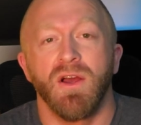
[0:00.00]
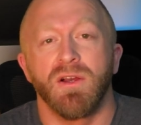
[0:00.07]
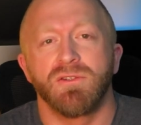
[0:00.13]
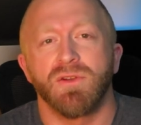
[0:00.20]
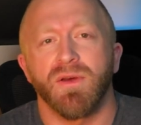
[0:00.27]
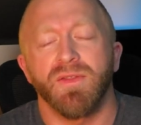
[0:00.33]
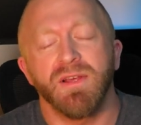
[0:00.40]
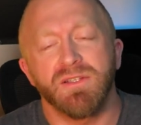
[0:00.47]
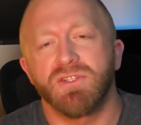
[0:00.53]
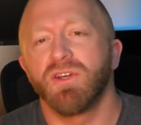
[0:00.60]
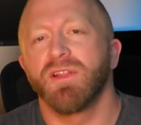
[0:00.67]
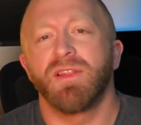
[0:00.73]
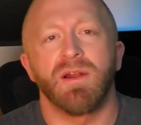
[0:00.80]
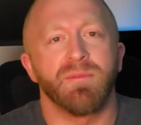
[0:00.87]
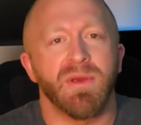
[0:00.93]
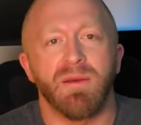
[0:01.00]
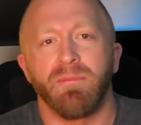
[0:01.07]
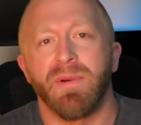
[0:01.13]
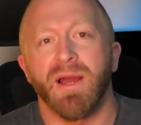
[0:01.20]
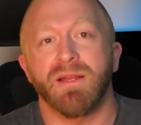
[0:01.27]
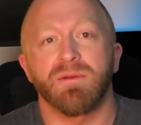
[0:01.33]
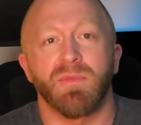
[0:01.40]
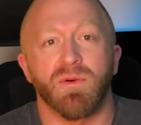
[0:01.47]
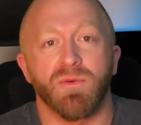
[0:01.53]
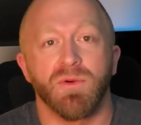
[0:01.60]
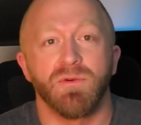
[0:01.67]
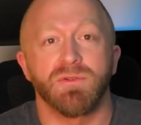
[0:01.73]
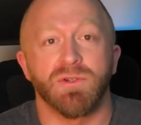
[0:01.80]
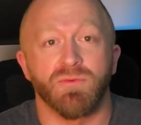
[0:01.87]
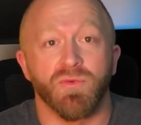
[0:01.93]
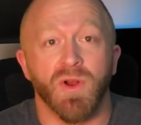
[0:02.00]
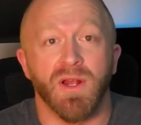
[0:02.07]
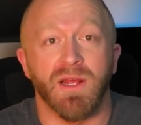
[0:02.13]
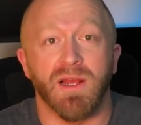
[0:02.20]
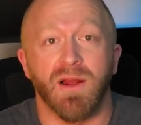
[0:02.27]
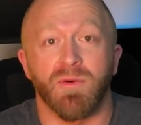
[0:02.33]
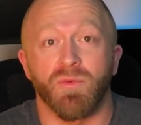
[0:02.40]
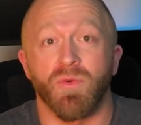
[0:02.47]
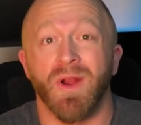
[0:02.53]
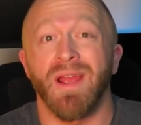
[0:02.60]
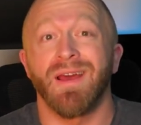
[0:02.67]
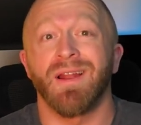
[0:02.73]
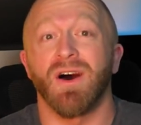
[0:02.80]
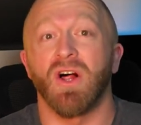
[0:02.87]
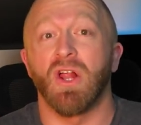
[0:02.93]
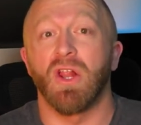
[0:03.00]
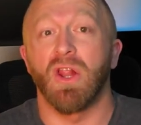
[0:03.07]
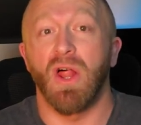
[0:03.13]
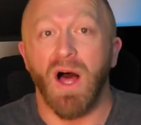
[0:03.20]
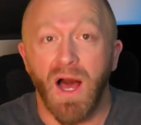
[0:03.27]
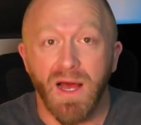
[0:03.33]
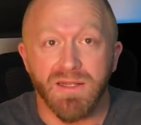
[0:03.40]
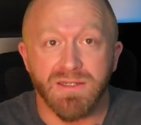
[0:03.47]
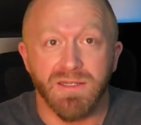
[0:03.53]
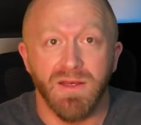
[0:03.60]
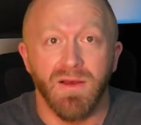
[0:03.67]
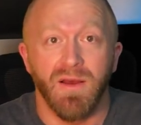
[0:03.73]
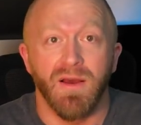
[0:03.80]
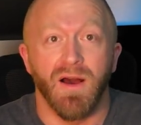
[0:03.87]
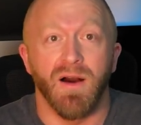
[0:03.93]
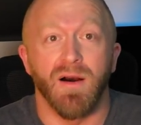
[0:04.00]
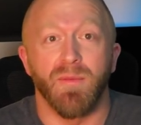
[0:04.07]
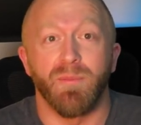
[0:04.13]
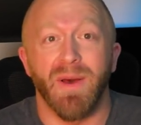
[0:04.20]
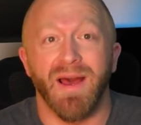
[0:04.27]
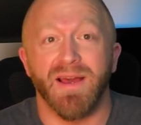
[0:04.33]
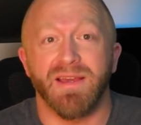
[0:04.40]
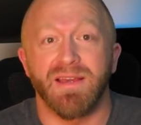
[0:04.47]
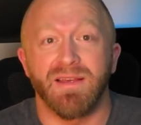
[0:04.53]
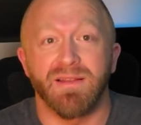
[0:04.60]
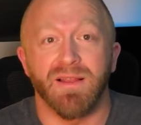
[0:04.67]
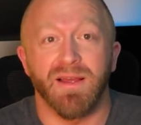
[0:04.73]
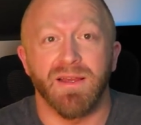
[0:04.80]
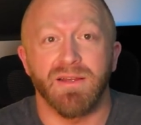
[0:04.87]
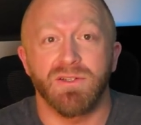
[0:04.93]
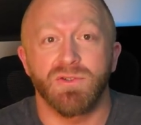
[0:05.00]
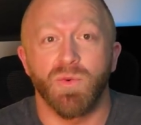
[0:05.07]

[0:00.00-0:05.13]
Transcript: So I think it's good that I'm getting back to my roots and running. I ran a lot back in like